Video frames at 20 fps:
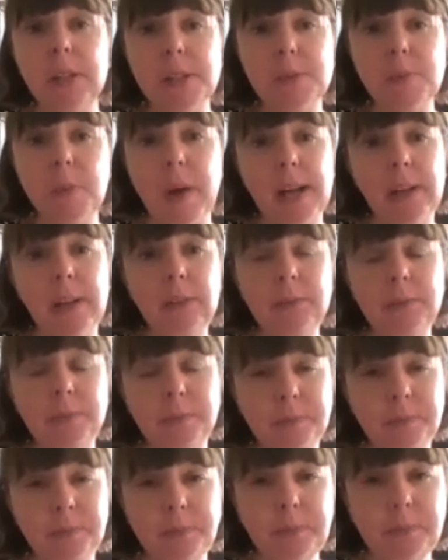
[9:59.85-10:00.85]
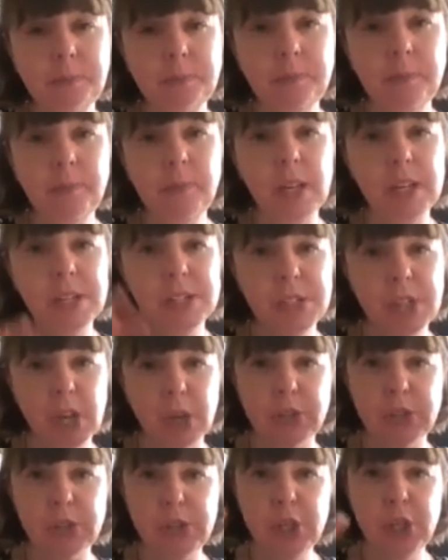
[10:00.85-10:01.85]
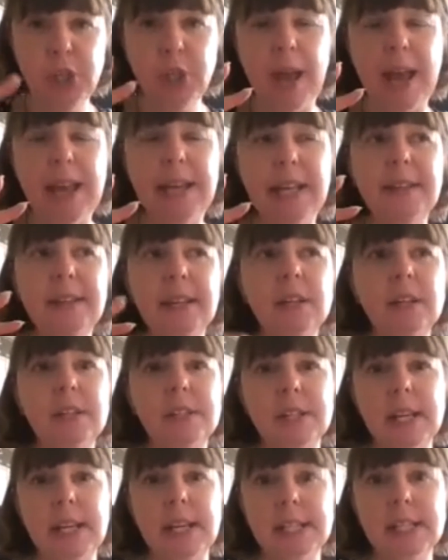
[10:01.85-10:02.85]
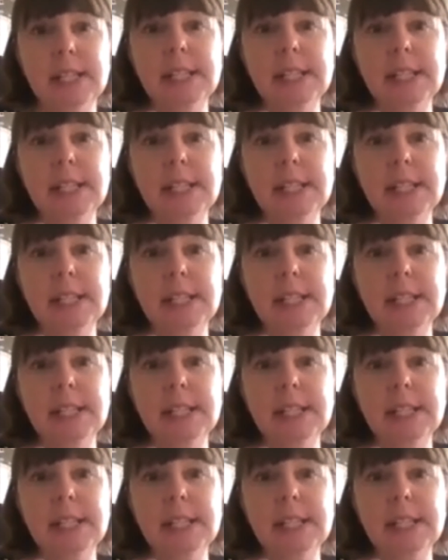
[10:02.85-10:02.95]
as well. So anything that is